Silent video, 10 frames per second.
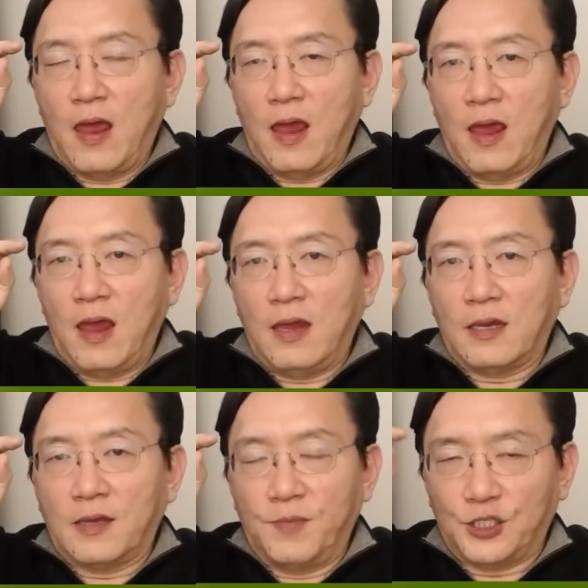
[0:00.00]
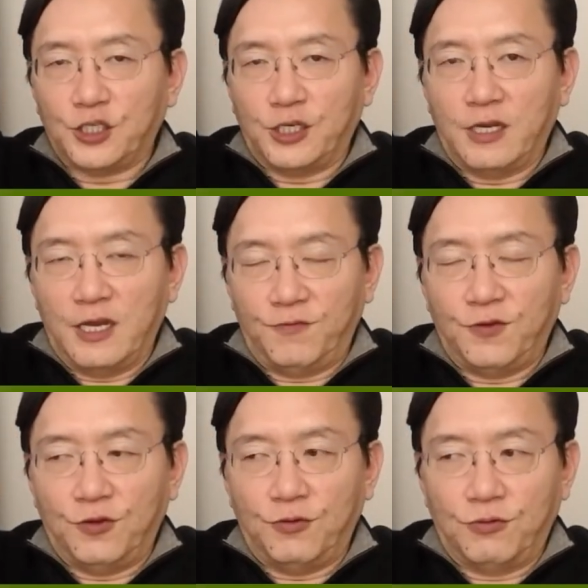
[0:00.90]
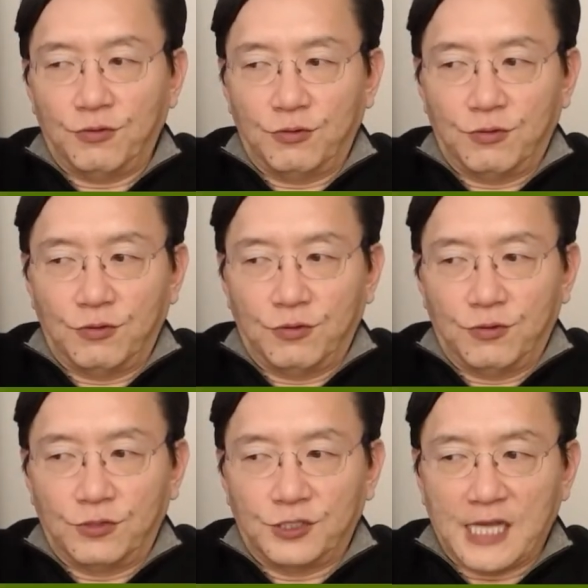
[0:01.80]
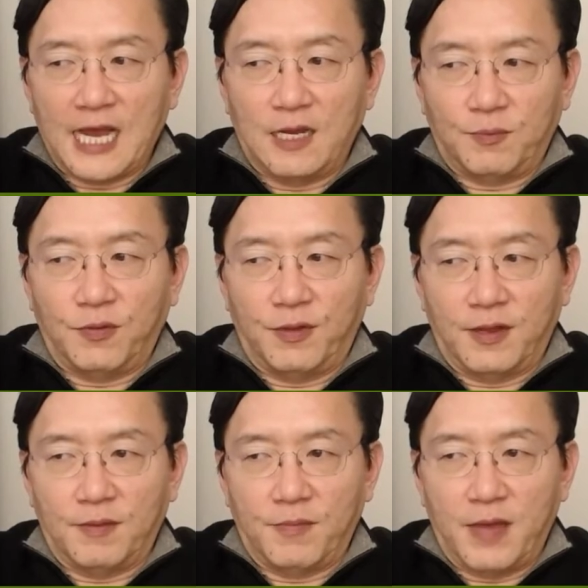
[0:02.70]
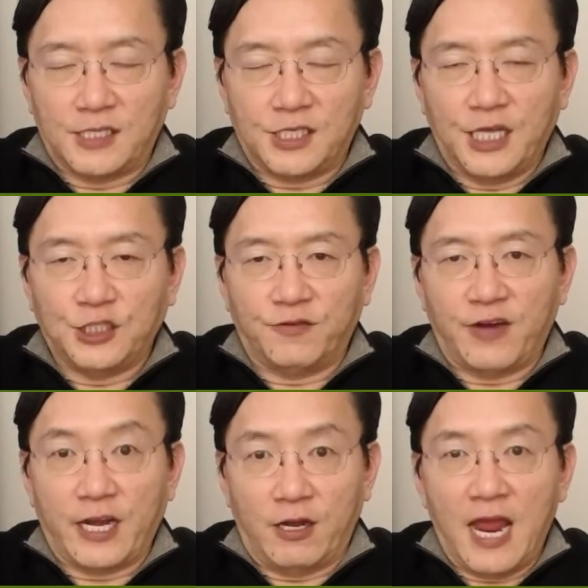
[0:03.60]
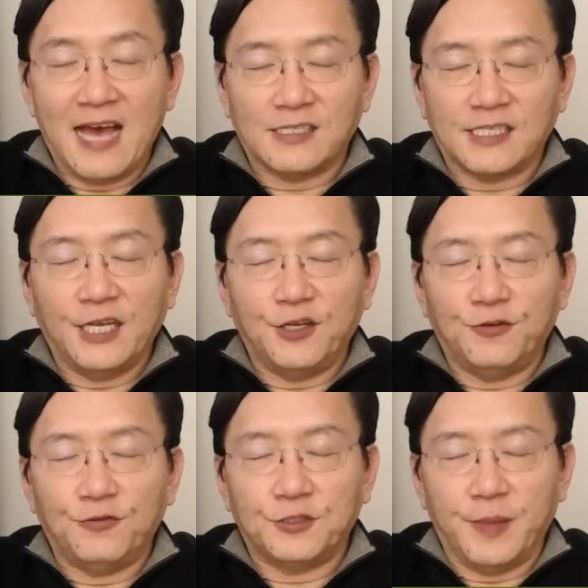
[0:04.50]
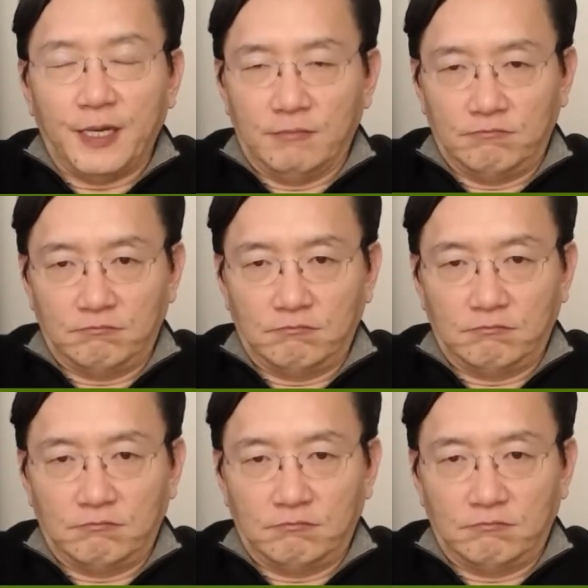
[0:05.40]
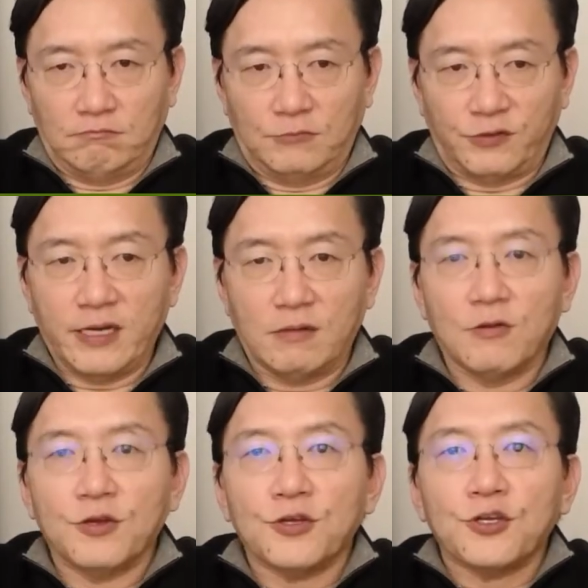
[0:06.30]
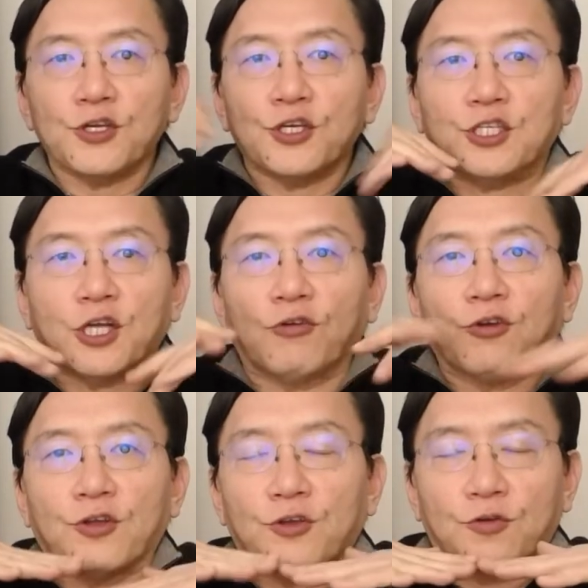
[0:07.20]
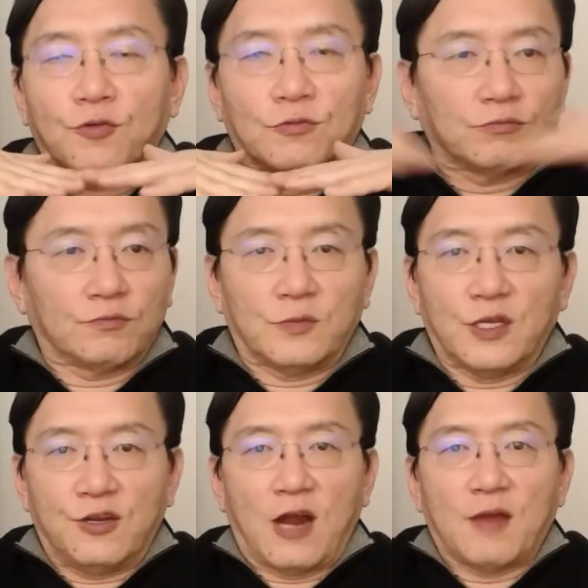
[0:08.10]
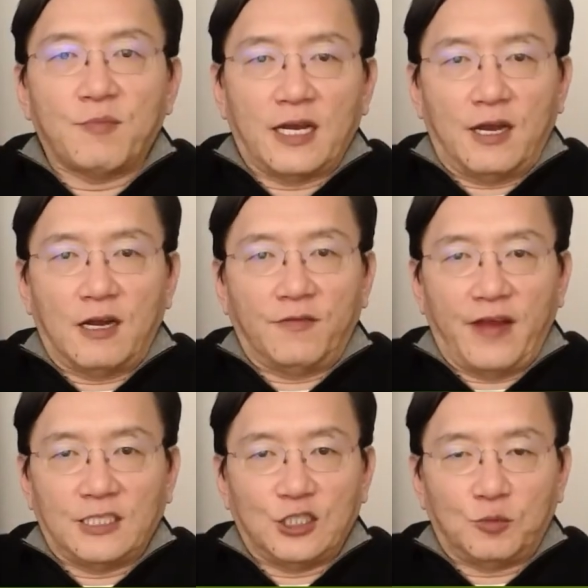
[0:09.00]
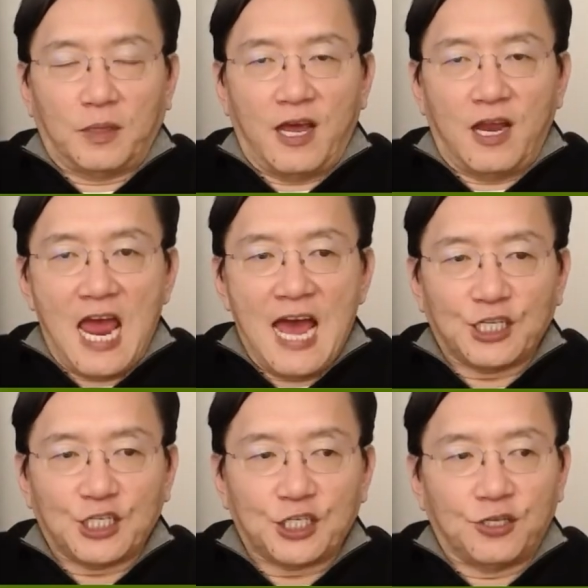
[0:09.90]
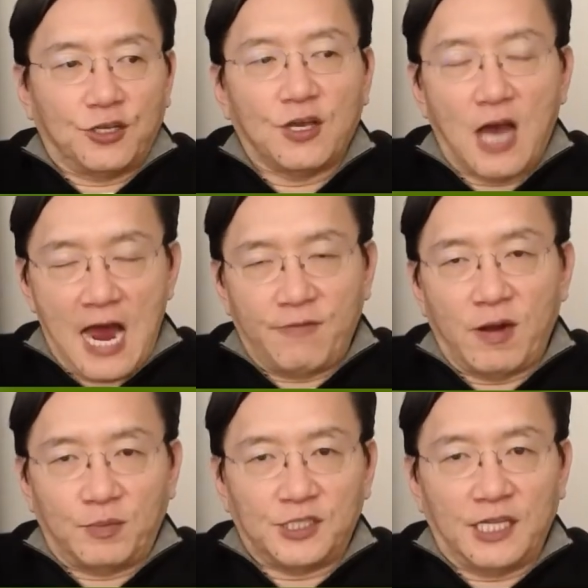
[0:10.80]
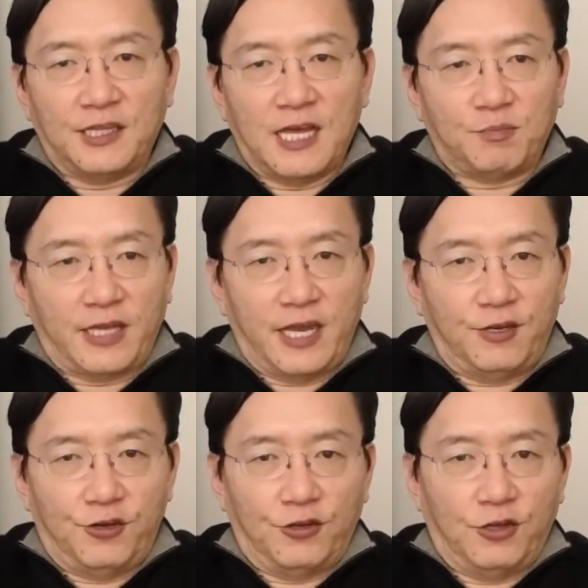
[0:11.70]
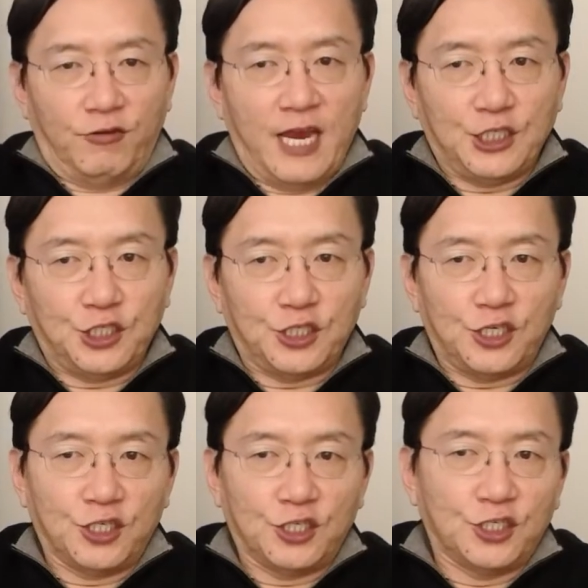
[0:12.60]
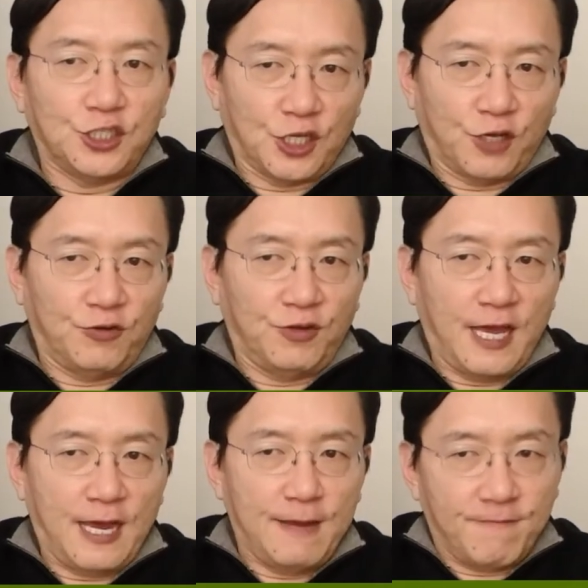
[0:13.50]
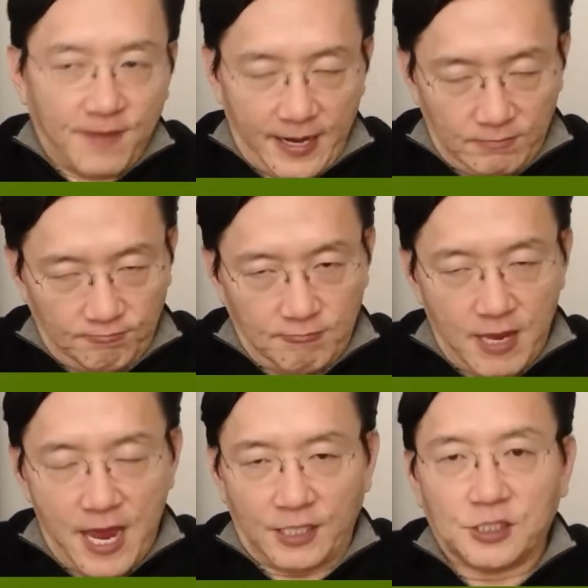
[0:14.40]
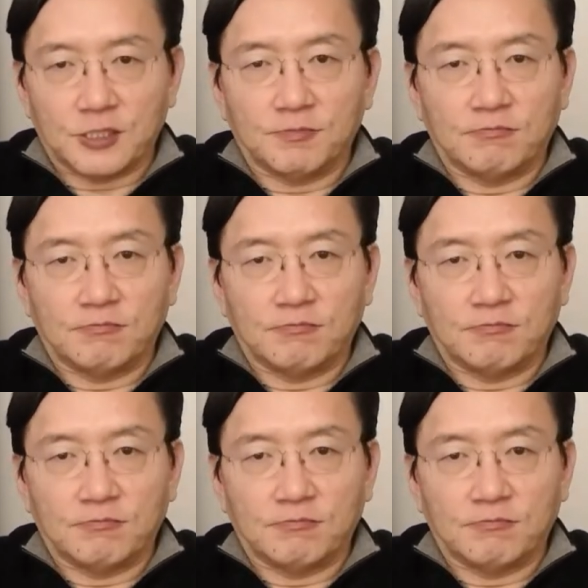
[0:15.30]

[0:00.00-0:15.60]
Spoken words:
a commission if you sign up with them as the agent of record, as they do to me. Right? So you're on Medicare Advantage Plan X. I represent that plan in your location. So do they. Fine. X.